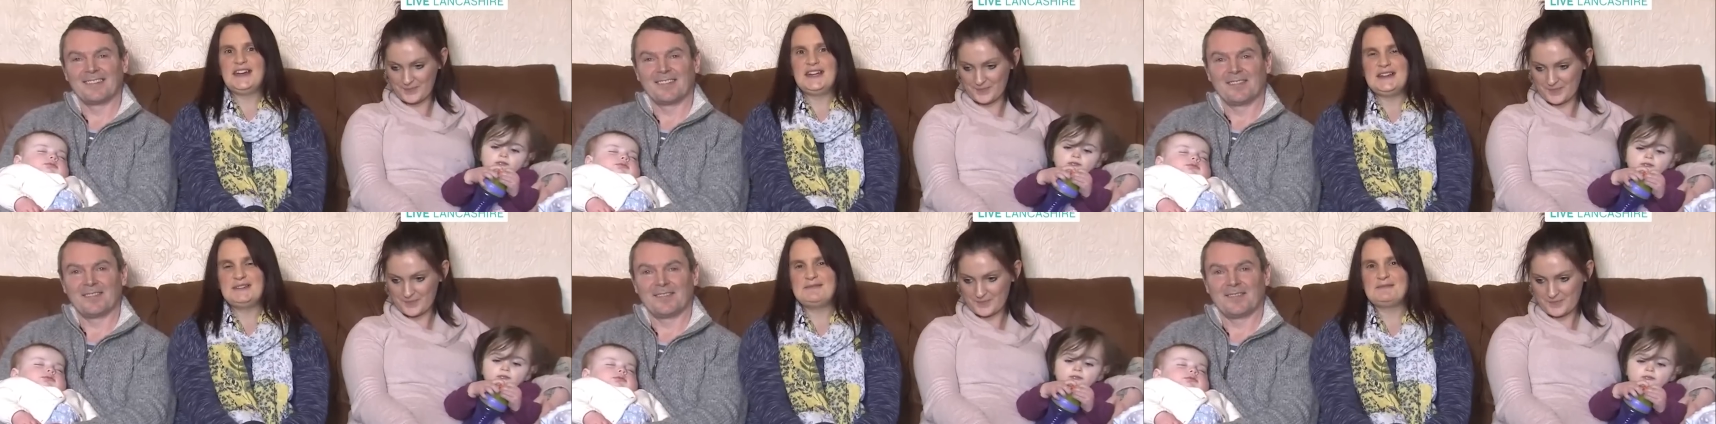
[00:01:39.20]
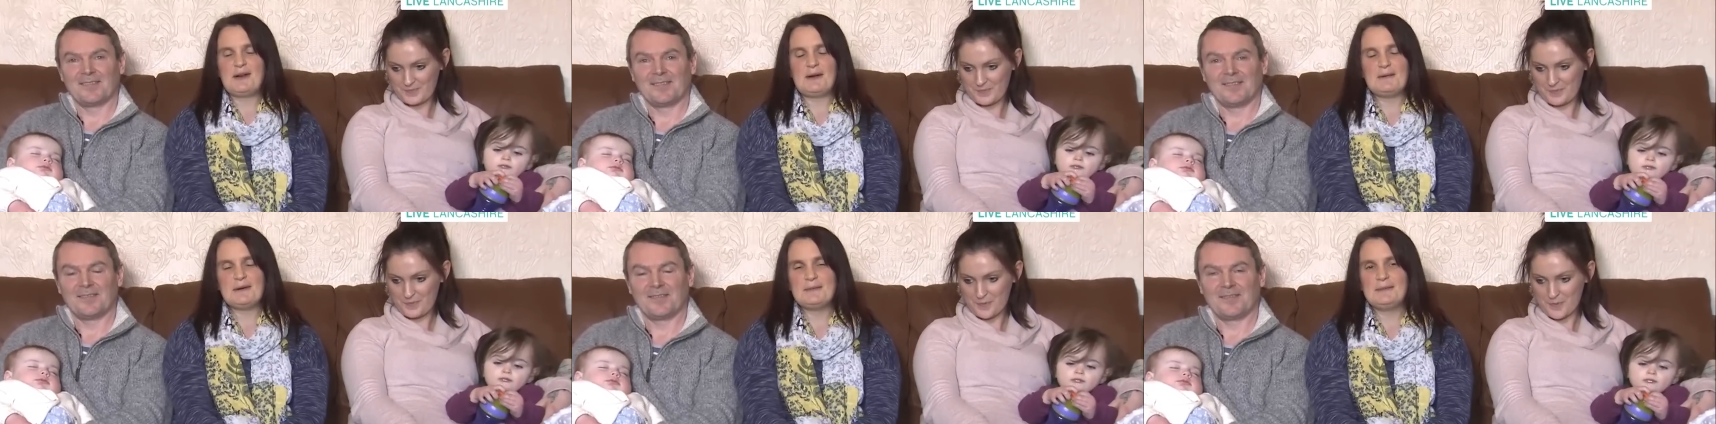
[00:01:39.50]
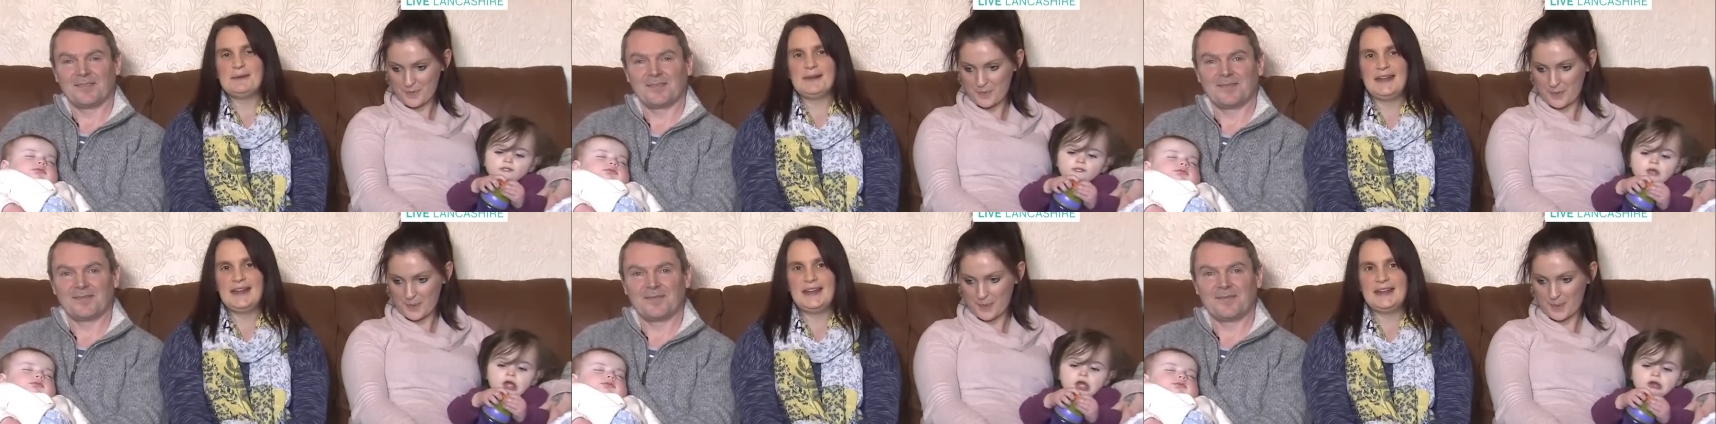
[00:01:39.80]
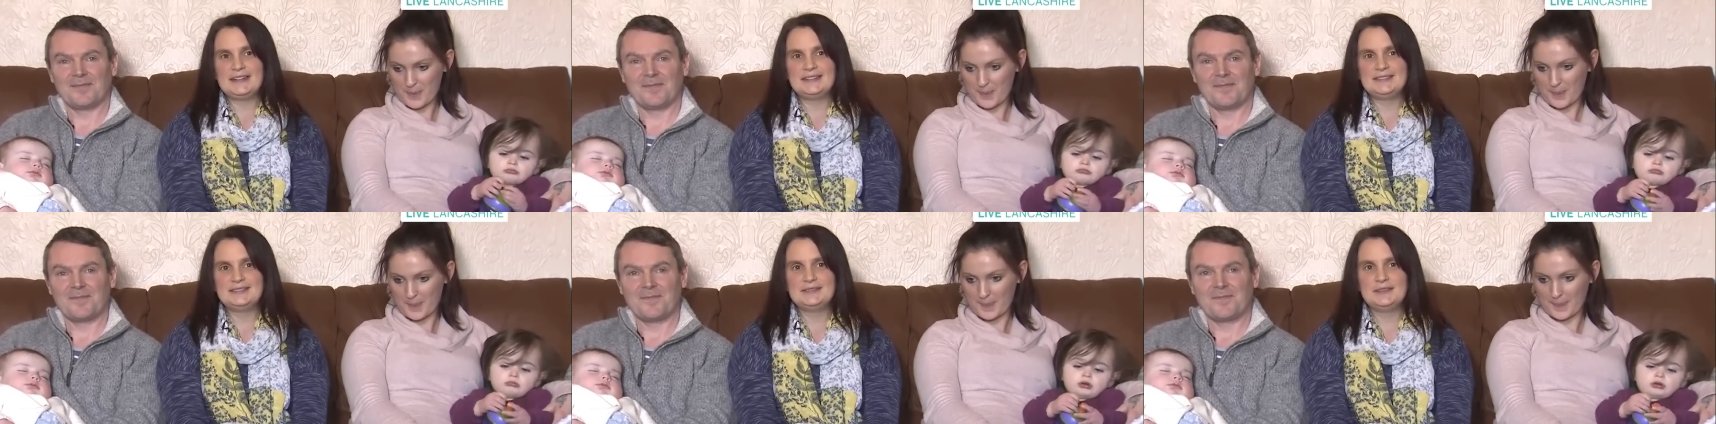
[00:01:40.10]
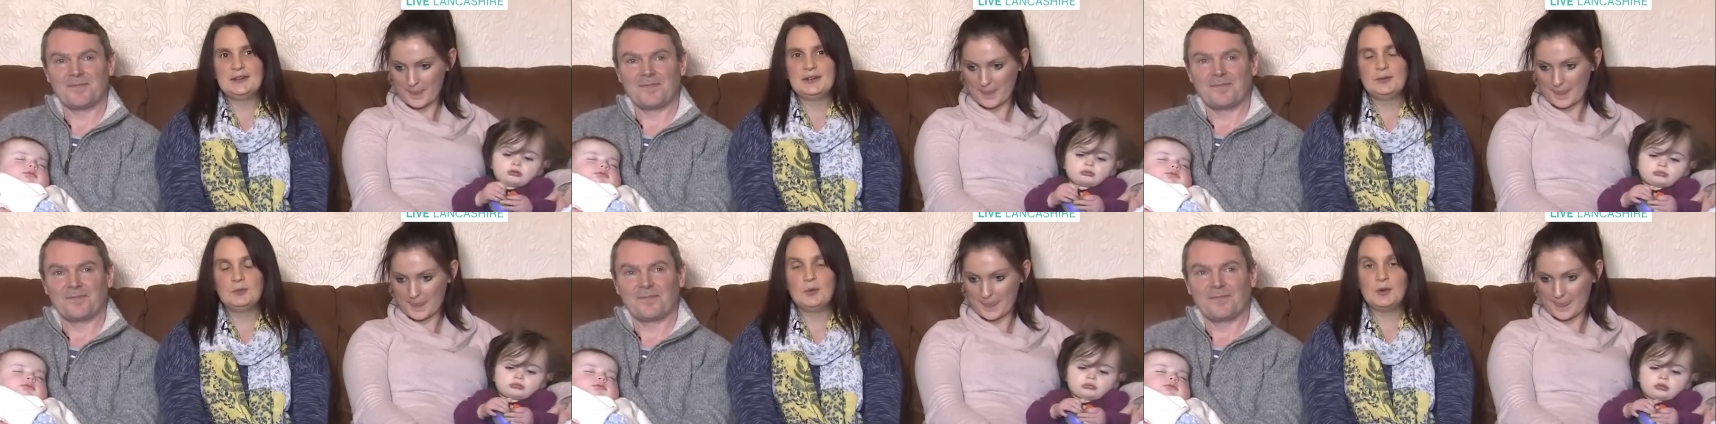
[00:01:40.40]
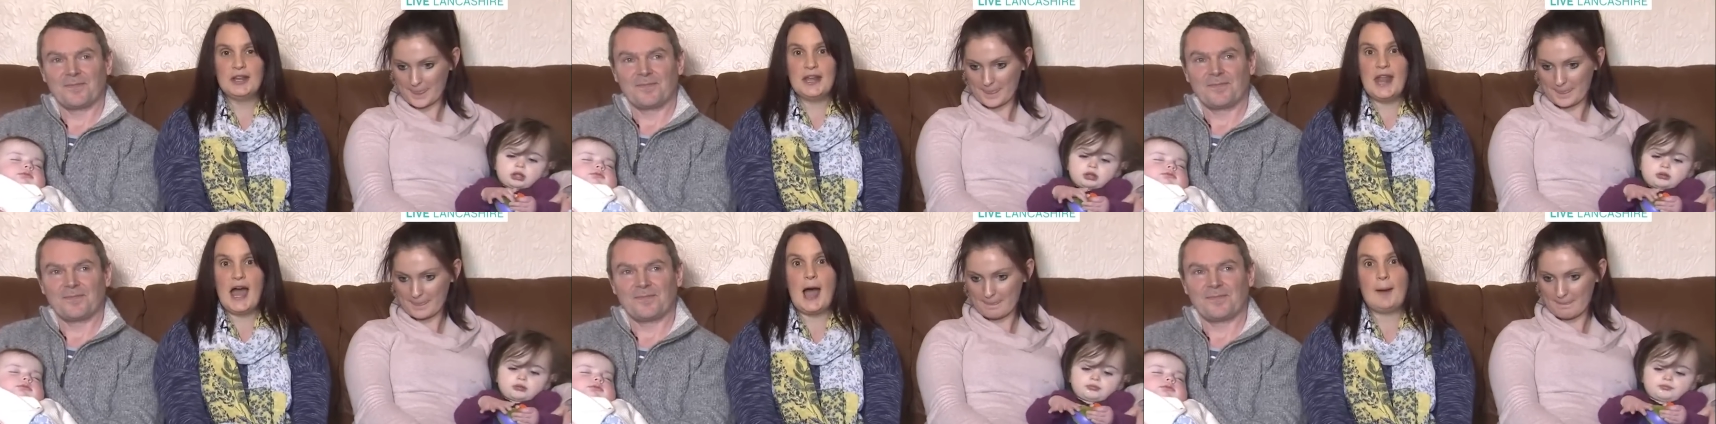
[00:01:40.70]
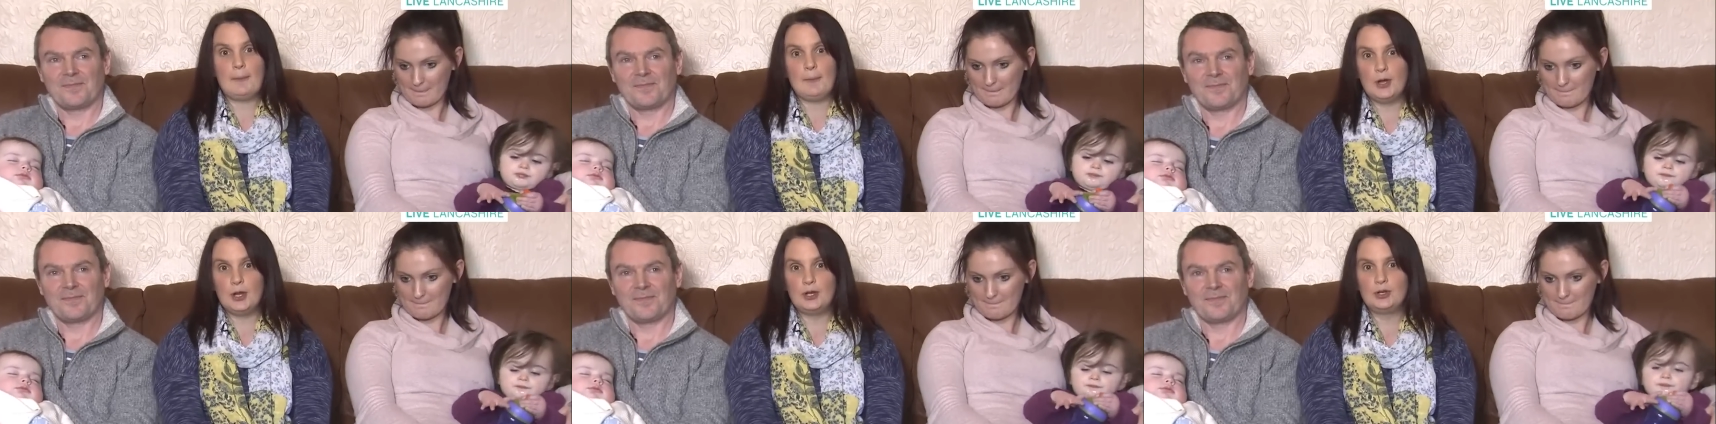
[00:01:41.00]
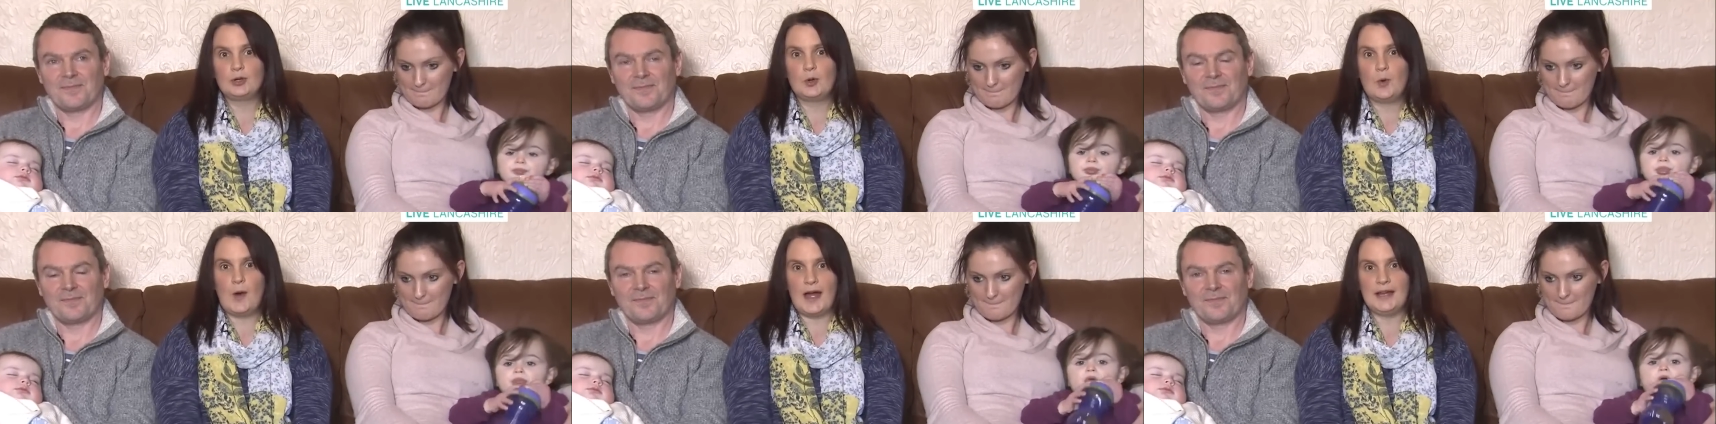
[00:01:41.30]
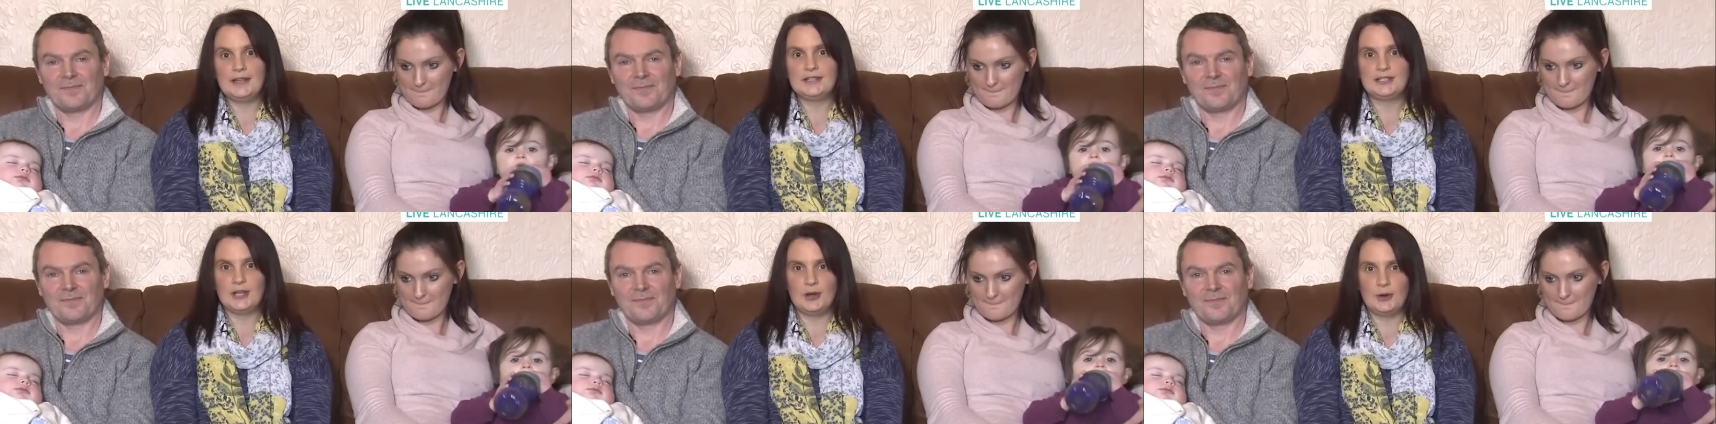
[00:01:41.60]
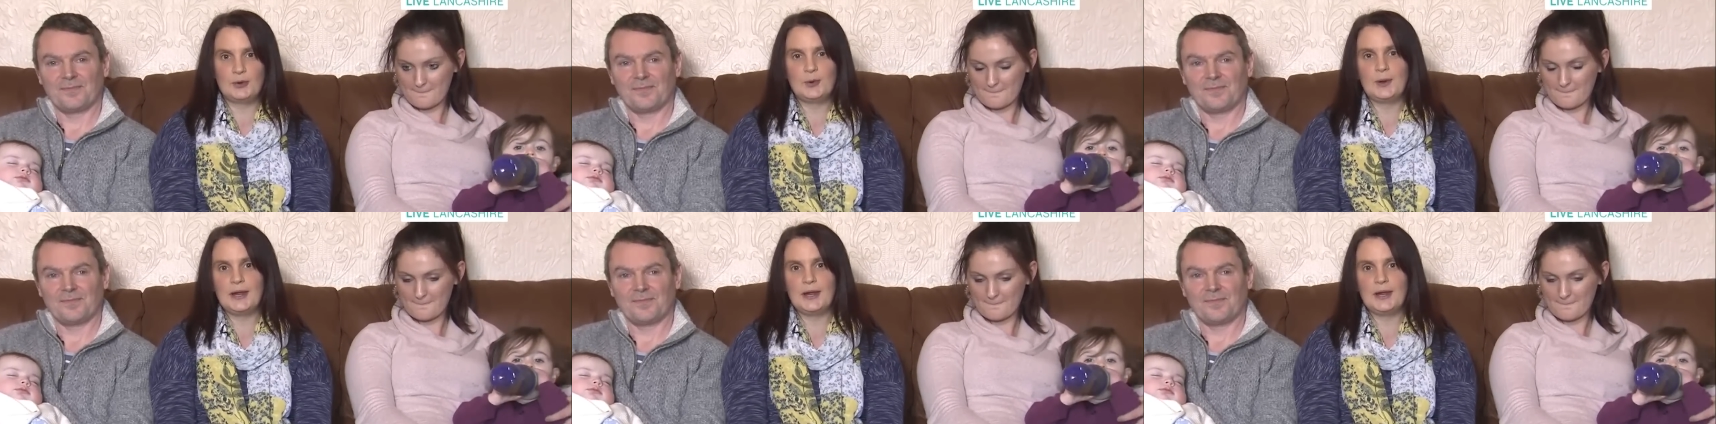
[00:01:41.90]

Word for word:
Speaker 1: that it probably wouldn't happen quite so